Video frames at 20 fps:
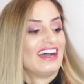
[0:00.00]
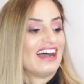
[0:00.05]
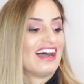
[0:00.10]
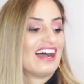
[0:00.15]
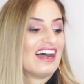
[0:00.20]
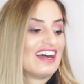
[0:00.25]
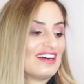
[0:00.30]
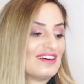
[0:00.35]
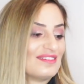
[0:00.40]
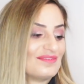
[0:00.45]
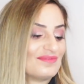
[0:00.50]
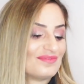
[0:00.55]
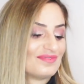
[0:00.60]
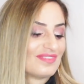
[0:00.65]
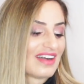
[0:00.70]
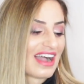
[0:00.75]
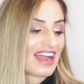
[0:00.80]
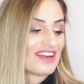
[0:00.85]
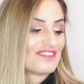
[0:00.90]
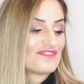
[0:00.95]

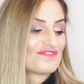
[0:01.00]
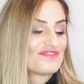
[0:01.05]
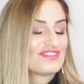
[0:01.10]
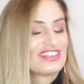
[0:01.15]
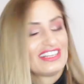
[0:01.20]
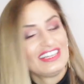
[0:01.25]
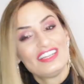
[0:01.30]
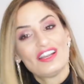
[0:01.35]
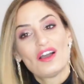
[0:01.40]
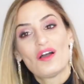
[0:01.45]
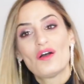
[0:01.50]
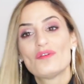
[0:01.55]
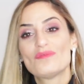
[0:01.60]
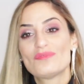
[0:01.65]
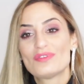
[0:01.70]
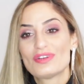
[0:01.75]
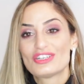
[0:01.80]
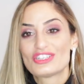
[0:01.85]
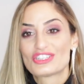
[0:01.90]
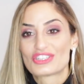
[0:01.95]
Um, I really
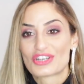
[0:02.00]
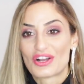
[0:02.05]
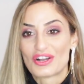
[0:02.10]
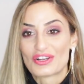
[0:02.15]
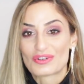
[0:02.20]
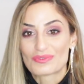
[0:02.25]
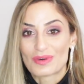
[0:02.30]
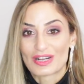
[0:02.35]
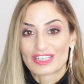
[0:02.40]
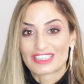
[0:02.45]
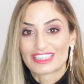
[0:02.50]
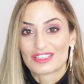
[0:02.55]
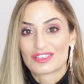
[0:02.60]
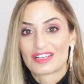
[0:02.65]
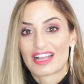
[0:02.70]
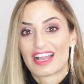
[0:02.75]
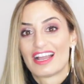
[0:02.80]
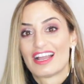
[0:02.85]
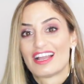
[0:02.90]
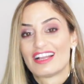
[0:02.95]
hope you enjoyed
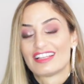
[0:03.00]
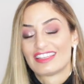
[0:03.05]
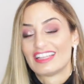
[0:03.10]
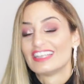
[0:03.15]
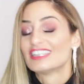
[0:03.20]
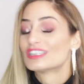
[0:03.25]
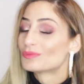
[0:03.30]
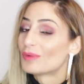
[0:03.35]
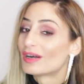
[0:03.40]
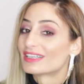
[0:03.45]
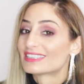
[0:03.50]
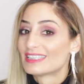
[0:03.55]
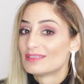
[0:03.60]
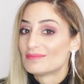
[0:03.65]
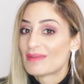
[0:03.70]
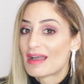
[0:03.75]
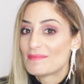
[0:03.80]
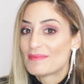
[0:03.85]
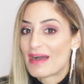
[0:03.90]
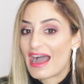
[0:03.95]
watching uh, this What's
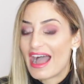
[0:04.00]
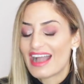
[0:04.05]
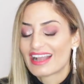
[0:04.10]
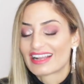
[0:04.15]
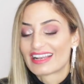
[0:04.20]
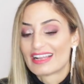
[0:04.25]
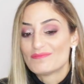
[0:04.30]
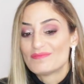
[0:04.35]
in My Bag.